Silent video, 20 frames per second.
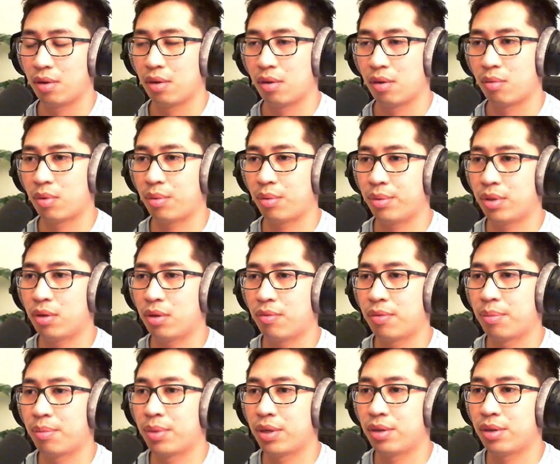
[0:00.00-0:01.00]
Where we go
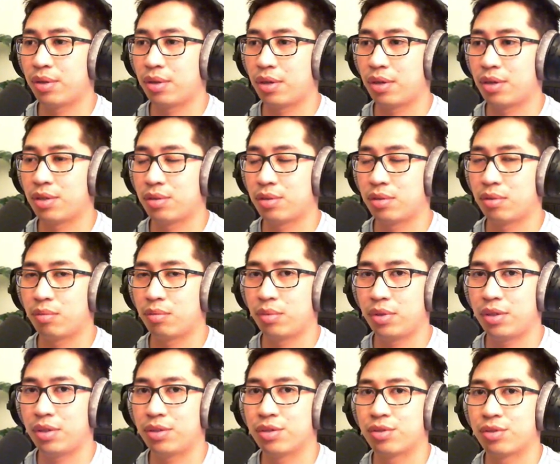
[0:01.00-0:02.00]
from here is we
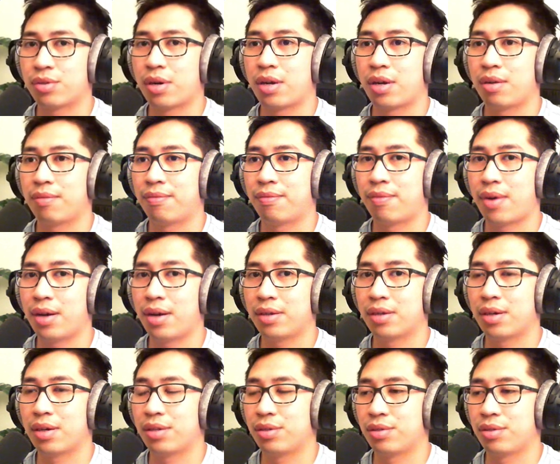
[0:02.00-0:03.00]
need to try and find
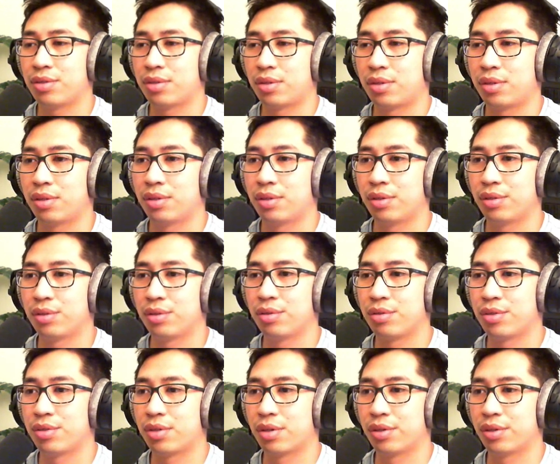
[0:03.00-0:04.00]
that user
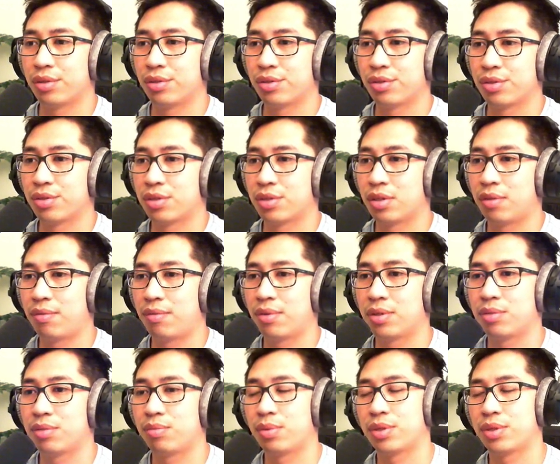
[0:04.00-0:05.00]
using our user
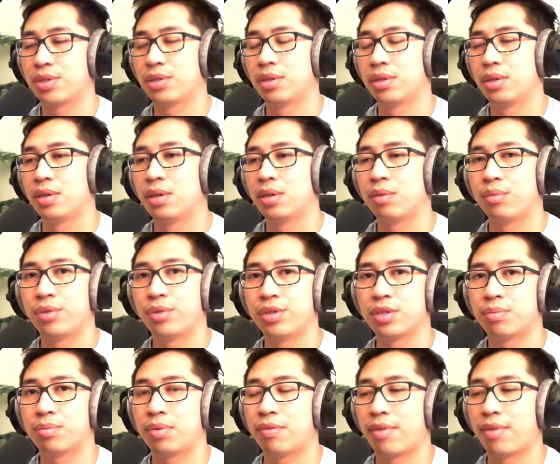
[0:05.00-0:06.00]
service, which we
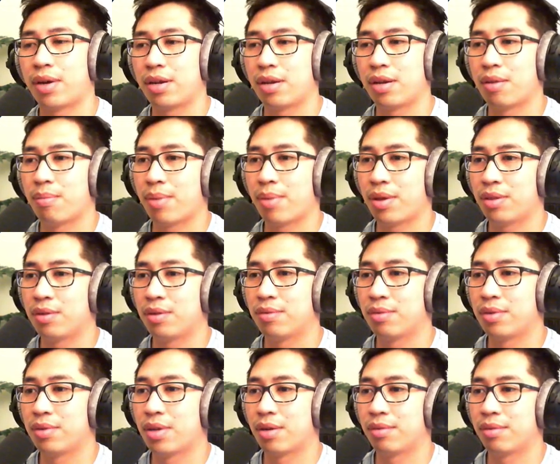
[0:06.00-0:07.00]
just provided a method
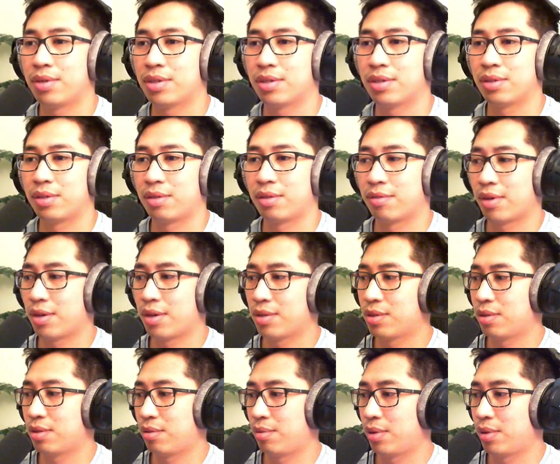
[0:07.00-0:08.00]
for that recently, right?
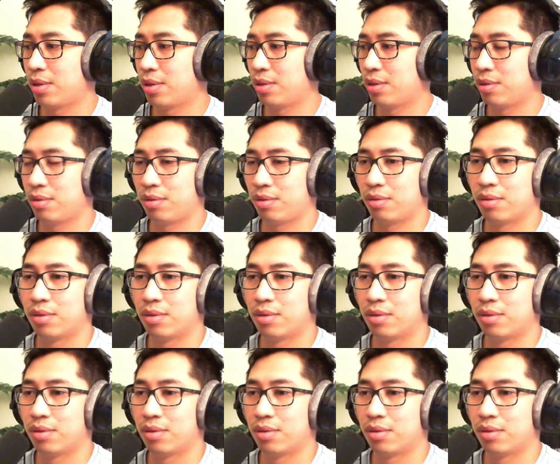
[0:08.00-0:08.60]
So we're gonna do